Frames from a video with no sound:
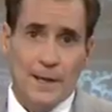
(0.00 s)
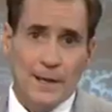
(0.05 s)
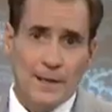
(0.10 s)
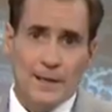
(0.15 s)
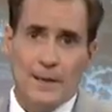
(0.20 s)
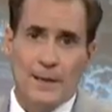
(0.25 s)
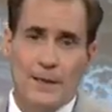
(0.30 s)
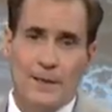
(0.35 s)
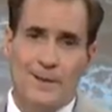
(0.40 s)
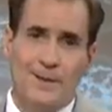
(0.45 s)

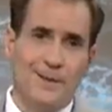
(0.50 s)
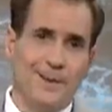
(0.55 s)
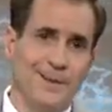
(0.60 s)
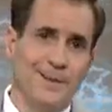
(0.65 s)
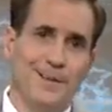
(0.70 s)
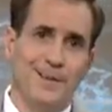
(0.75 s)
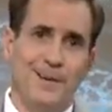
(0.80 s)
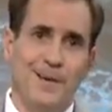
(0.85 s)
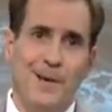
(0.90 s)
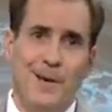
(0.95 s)
again,
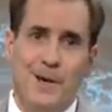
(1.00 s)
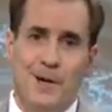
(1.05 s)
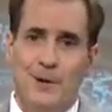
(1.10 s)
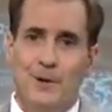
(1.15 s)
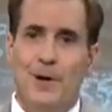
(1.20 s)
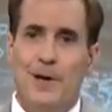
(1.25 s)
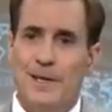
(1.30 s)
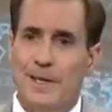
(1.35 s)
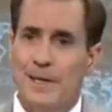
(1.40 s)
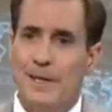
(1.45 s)

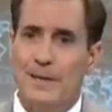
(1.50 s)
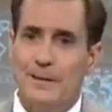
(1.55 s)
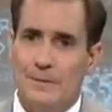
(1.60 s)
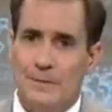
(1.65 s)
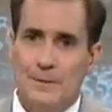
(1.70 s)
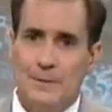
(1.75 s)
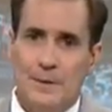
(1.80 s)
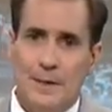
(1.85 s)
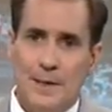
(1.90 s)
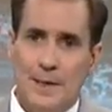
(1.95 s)
I
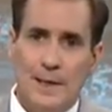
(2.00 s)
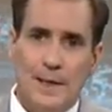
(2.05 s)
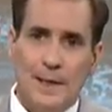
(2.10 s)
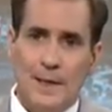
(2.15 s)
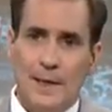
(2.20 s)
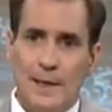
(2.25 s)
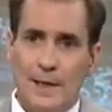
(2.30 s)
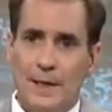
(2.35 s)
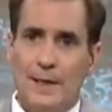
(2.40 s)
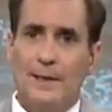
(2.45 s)
can't
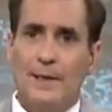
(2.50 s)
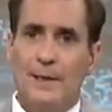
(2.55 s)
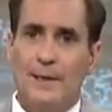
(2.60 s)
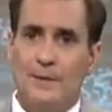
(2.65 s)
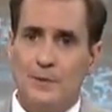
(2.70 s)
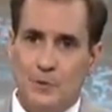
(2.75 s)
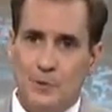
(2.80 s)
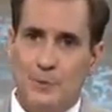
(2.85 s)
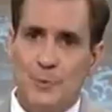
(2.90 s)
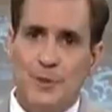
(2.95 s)

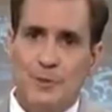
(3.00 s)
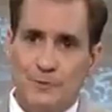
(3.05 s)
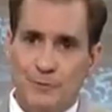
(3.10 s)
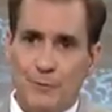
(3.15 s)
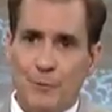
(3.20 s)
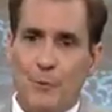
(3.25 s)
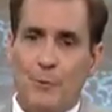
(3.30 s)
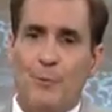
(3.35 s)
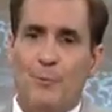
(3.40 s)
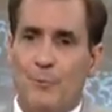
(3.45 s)
speak
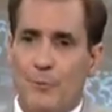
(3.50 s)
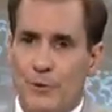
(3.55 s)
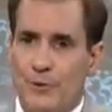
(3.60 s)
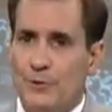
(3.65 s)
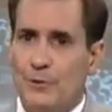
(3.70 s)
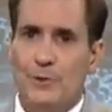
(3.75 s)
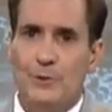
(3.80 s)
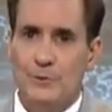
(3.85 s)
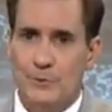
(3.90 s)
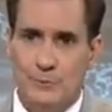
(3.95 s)
for
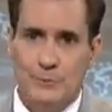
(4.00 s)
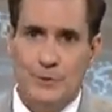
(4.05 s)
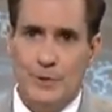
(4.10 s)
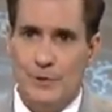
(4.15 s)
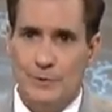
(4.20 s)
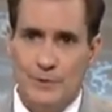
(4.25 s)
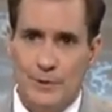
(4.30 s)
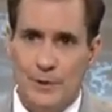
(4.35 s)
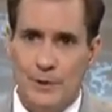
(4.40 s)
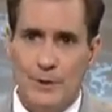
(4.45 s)
President
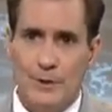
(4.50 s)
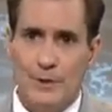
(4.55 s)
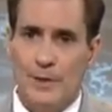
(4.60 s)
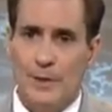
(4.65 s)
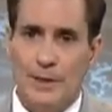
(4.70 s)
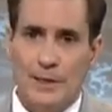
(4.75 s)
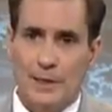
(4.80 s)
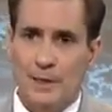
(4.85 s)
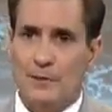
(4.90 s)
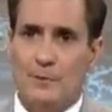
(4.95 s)

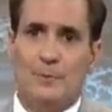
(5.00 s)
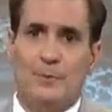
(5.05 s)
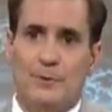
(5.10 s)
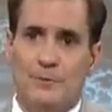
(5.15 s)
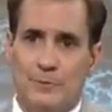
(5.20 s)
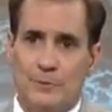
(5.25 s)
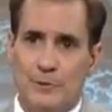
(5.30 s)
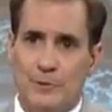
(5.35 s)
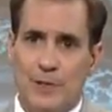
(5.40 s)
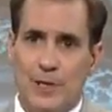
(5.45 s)
Duterte, and I can't
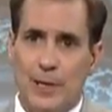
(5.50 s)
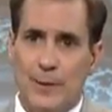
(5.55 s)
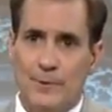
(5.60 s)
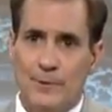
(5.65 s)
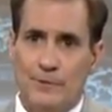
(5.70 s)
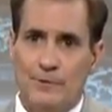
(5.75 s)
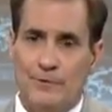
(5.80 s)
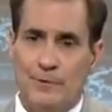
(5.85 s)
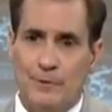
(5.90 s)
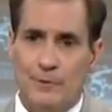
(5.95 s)
speak for his
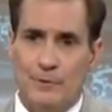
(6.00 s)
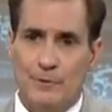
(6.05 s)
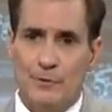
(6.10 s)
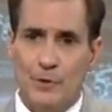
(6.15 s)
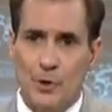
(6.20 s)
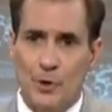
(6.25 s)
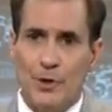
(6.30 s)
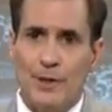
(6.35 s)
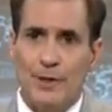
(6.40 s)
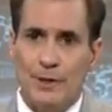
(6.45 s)
cabinet
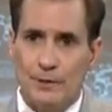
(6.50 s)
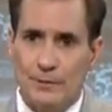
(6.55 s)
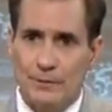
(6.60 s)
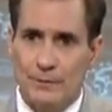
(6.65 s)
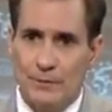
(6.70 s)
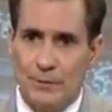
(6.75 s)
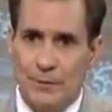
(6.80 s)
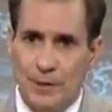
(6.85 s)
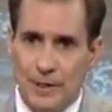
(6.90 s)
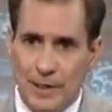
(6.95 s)
officials. All I
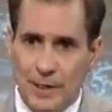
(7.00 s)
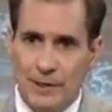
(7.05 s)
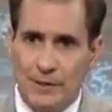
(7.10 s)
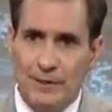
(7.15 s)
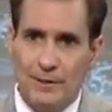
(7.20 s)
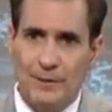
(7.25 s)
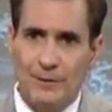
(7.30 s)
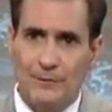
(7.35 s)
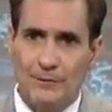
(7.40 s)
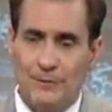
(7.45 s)
can,
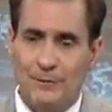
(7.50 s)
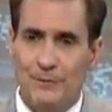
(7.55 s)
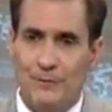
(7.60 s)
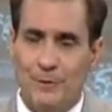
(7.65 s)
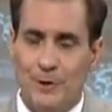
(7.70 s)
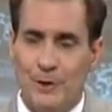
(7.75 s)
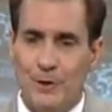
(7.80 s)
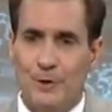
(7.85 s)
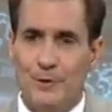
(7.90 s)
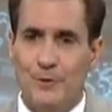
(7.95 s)
again,
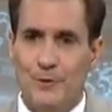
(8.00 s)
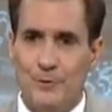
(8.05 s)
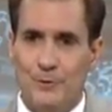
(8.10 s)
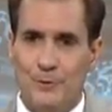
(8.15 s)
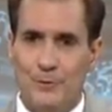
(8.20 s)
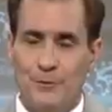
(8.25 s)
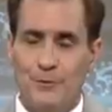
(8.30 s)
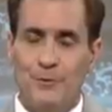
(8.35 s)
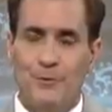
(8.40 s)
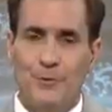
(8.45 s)

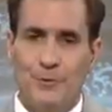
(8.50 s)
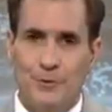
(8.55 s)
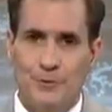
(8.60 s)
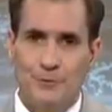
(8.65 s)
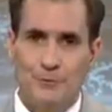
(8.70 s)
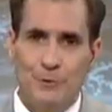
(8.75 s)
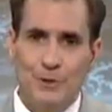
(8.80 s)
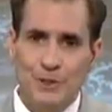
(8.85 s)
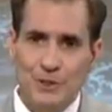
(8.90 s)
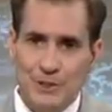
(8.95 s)

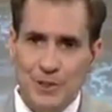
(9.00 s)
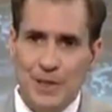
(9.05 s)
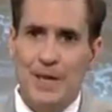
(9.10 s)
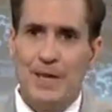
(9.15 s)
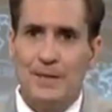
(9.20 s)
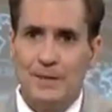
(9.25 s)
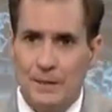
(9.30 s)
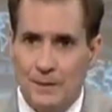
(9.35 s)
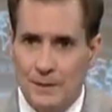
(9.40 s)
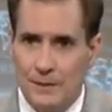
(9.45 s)

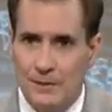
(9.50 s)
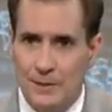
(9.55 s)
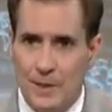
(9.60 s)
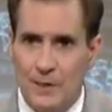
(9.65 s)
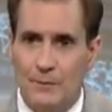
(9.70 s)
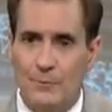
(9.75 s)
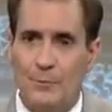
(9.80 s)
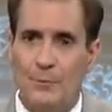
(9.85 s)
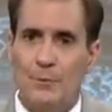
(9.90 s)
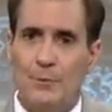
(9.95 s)
restate is
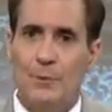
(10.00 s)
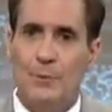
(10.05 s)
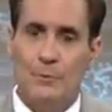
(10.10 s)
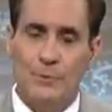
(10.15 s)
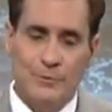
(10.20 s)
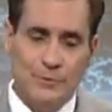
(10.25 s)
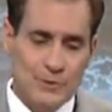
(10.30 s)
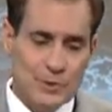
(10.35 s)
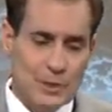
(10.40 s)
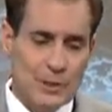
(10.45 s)
that
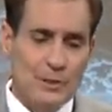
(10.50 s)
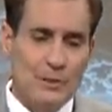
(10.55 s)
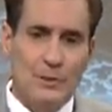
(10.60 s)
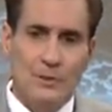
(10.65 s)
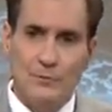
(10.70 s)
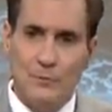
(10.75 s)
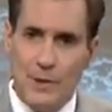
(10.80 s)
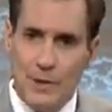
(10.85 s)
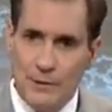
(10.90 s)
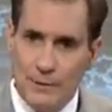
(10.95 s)
we've
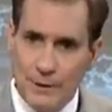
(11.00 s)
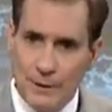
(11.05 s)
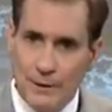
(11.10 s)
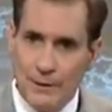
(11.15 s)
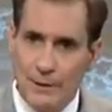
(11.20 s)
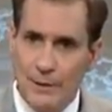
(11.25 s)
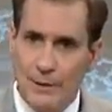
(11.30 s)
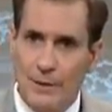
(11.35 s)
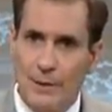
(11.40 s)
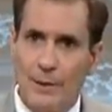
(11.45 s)
seen this
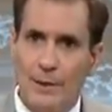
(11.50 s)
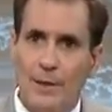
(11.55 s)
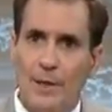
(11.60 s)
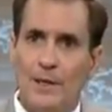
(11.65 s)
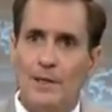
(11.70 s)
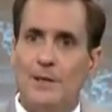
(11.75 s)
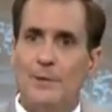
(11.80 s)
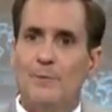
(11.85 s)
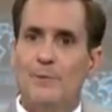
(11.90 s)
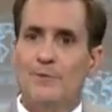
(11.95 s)
rhetoric,
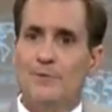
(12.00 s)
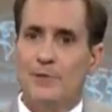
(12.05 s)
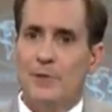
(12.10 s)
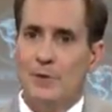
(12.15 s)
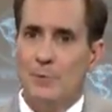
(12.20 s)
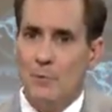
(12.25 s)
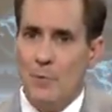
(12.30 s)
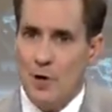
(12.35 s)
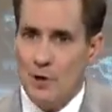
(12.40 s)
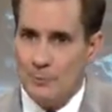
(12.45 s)
and then we've
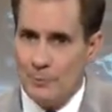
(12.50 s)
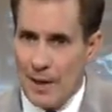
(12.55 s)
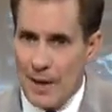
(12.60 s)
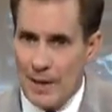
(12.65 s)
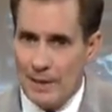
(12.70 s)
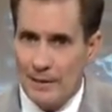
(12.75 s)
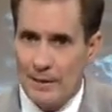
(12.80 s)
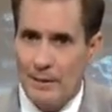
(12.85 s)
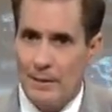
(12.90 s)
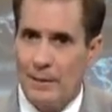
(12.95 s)
seen it walk
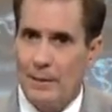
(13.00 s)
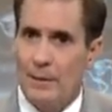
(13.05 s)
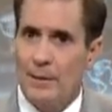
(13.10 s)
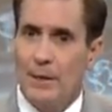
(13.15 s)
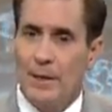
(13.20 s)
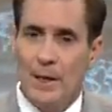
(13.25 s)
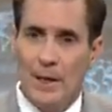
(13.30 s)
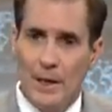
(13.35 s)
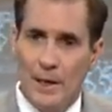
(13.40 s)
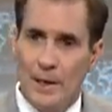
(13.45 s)
back.
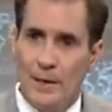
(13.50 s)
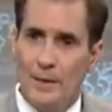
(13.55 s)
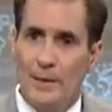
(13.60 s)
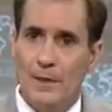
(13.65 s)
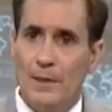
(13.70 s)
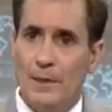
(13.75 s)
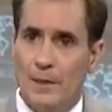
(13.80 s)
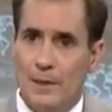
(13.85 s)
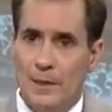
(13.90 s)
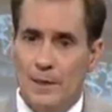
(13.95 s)

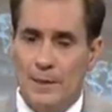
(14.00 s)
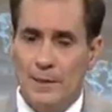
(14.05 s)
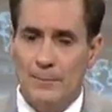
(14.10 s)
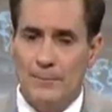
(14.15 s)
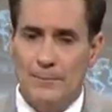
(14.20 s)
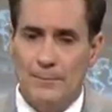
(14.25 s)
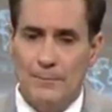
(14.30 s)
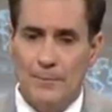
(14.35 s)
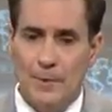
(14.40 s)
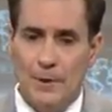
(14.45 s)

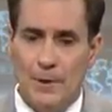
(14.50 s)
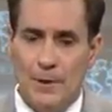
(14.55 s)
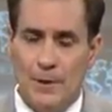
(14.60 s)
And